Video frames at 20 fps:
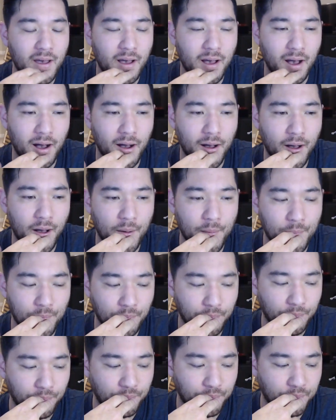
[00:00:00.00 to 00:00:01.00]

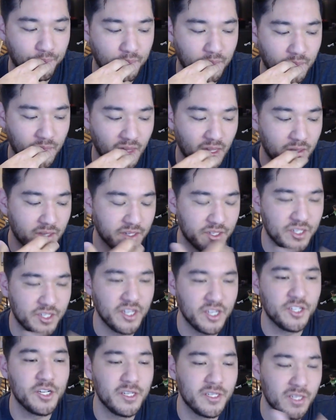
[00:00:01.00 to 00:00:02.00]
the
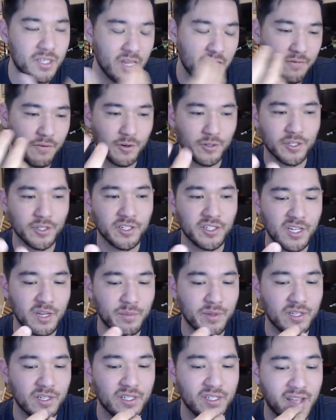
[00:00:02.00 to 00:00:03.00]
CGC versus
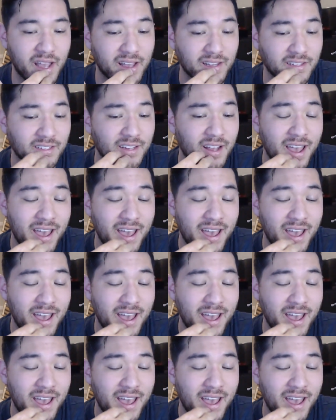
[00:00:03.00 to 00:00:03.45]
CBCS,